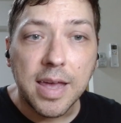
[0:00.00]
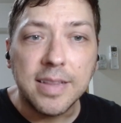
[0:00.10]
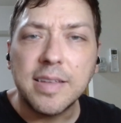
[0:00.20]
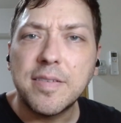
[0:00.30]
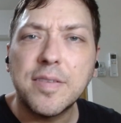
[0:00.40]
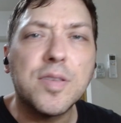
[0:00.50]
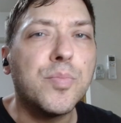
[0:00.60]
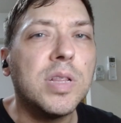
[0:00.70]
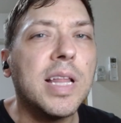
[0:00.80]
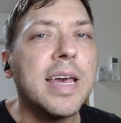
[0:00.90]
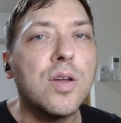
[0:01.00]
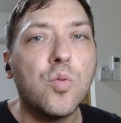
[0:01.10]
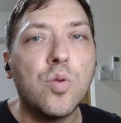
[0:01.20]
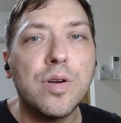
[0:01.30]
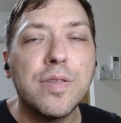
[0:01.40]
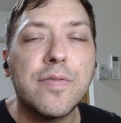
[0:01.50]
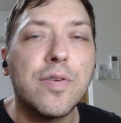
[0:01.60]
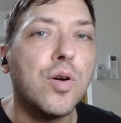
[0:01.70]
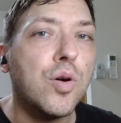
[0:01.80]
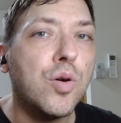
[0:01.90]
unless it's a play on words
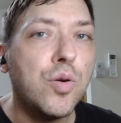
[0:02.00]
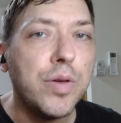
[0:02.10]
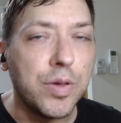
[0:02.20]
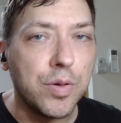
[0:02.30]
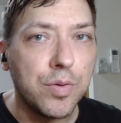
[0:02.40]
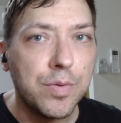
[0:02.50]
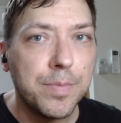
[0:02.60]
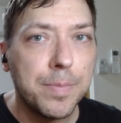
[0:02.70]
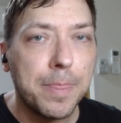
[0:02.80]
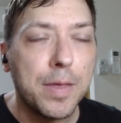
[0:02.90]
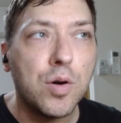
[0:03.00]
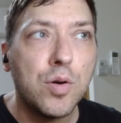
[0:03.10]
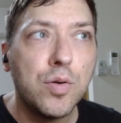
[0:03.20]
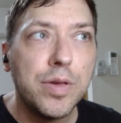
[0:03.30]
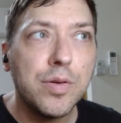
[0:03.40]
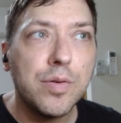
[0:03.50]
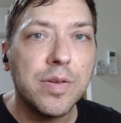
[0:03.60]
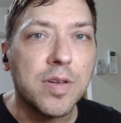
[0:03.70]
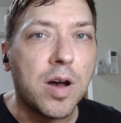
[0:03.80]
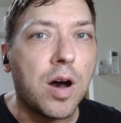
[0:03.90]
for OU oyu
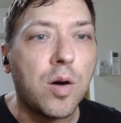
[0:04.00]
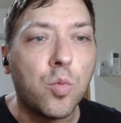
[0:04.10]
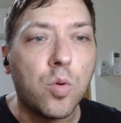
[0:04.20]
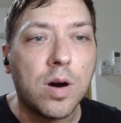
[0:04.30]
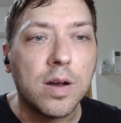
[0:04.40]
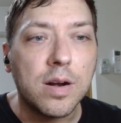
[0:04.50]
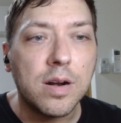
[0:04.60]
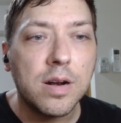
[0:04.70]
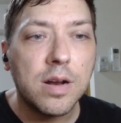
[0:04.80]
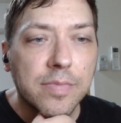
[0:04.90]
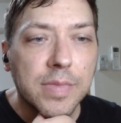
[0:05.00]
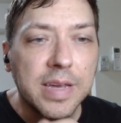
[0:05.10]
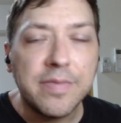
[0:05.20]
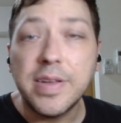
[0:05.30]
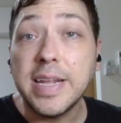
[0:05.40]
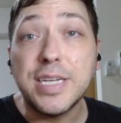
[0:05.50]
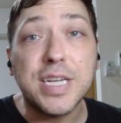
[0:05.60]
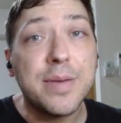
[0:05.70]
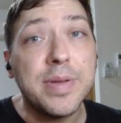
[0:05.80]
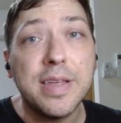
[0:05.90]
is hot water. If any
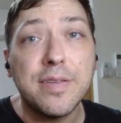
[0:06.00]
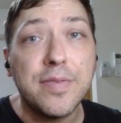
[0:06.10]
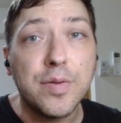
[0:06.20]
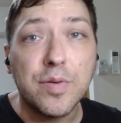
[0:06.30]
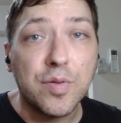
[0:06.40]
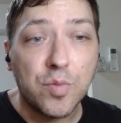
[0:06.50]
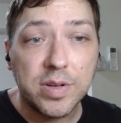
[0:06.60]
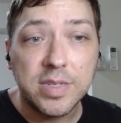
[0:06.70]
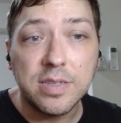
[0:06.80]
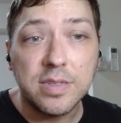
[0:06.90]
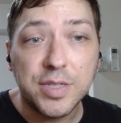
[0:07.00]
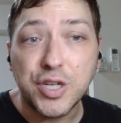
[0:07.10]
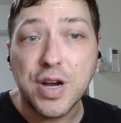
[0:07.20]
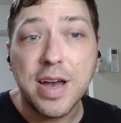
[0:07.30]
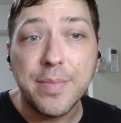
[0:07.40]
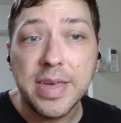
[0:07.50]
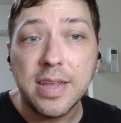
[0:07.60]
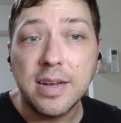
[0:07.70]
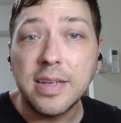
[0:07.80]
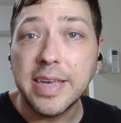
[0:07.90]
Japanese viewers want to chime
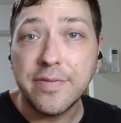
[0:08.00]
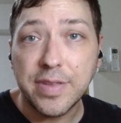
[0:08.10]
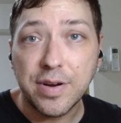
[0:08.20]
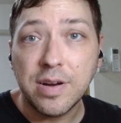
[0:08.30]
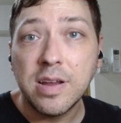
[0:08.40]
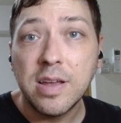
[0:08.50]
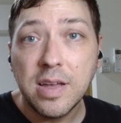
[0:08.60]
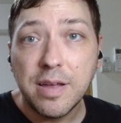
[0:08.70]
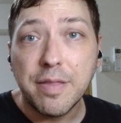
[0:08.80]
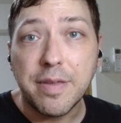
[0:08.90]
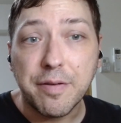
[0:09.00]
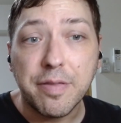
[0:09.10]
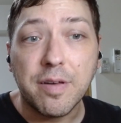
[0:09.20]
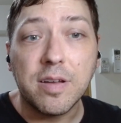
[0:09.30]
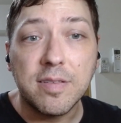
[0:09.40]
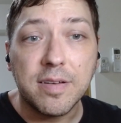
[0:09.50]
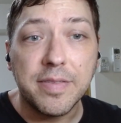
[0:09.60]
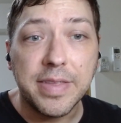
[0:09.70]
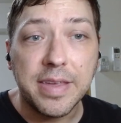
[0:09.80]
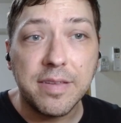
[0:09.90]
in, give their their thoughts
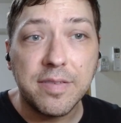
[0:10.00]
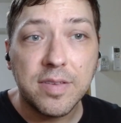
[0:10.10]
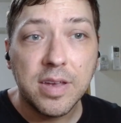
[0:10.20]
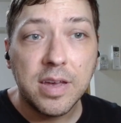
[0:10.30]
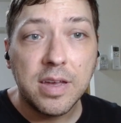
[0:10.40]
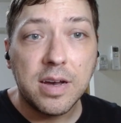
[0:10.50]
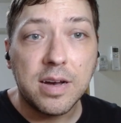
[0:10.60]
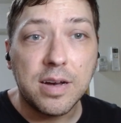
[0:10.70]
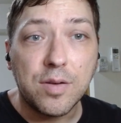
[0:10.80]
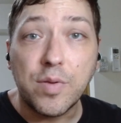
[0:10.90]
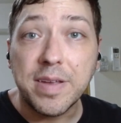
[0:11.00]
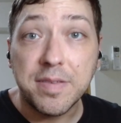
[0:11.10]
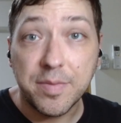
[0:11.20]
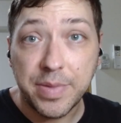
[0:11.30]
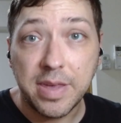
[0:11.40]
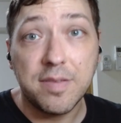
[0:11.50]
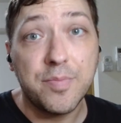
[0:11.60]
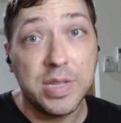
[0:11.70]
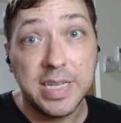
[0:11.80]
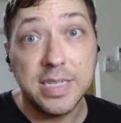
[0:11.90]
on these uh, recipes,
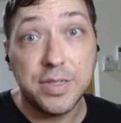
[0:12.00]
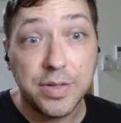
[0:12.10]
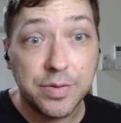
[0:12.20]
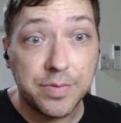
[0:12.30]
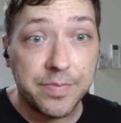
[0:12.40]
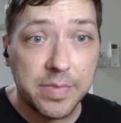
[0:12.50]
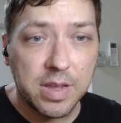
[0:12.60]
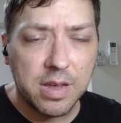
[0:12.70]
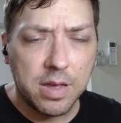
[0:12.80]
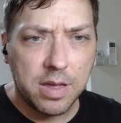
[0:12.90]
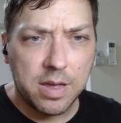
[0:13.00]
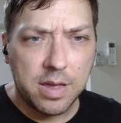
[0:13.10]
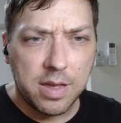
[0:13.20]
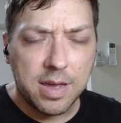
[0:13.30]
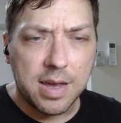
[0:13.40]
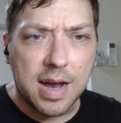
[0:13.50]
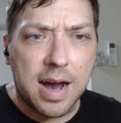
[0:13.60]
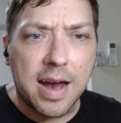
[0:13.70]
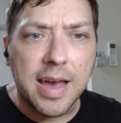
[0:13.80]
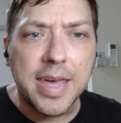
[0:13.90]
please do.
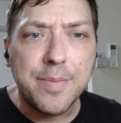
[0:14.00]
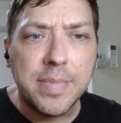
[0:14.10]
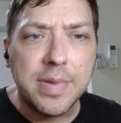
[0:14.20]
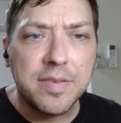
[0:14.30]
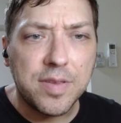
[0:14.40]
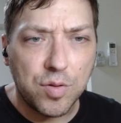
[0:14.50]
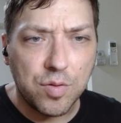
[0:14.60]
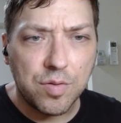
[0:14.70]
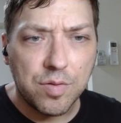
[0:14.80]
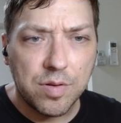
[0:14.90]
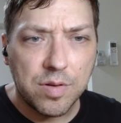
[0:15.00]
I miss you.